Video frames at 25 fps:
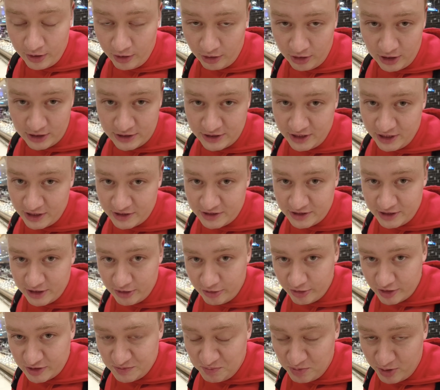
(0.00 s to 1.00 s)
Let's get
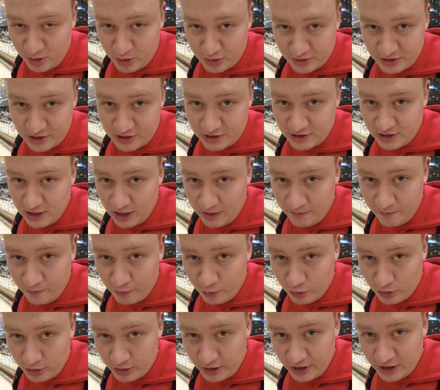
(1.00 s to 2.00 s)
serious, because it's time
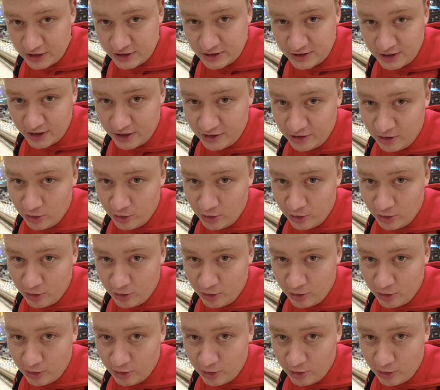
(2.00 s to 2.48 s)
for Inside